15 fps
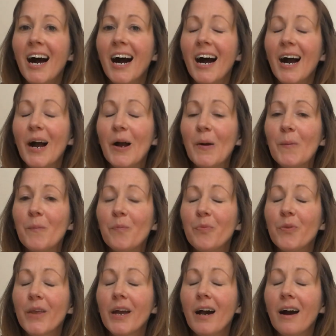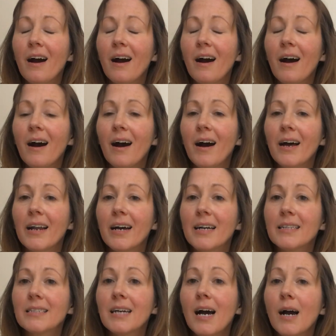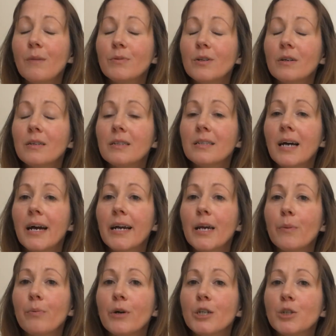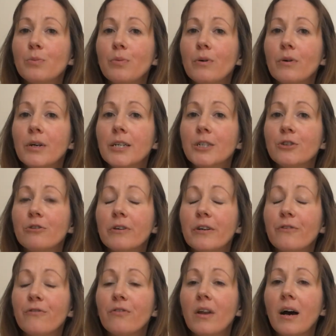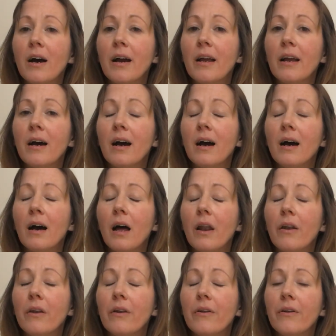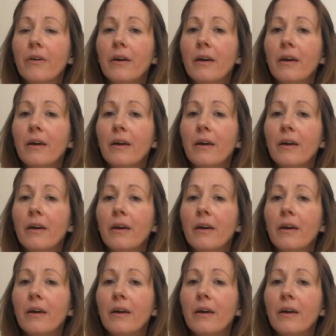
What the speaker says: and I tapped on this acupressure point during a flight and